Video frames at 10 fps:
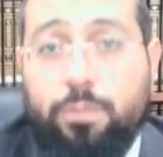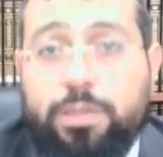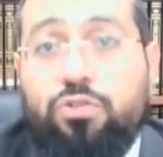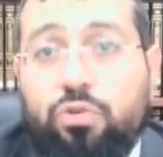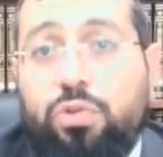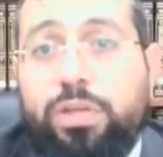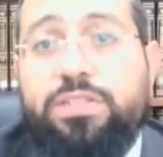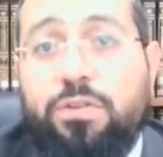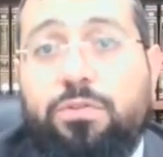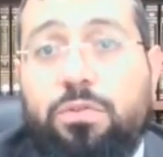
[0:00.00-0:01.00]
When you do
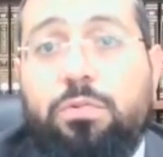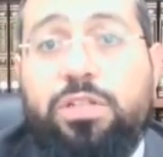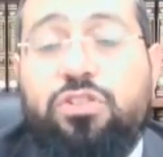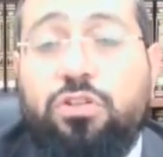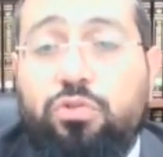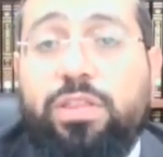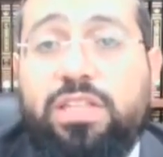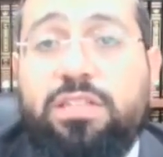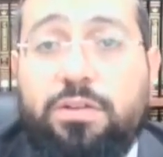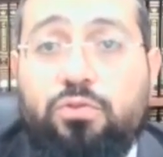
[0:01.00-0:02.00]
things, when you start doing
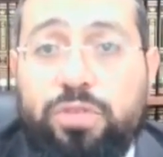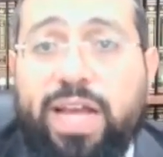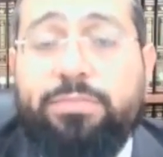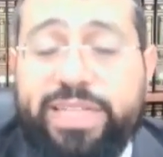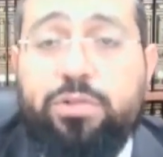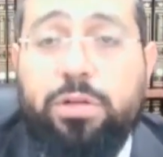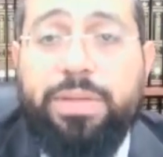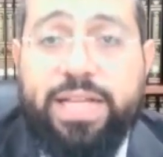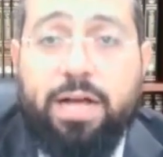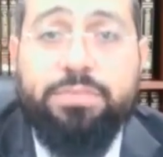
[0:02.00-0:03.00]
things a few times, that's what it
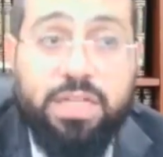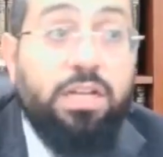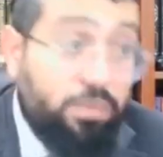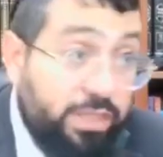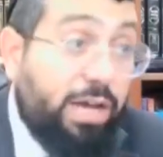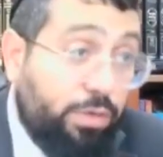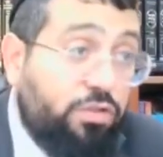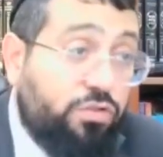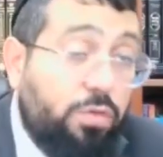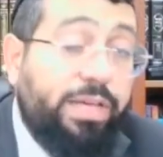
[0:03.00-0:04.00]
becomes. Yeah,
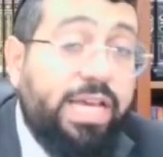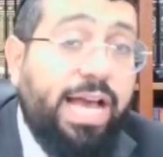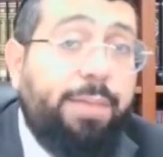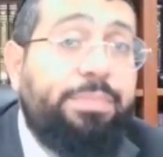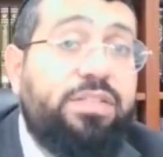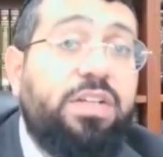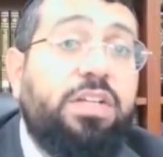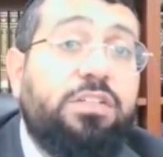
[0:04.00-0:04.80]
you start making a habit.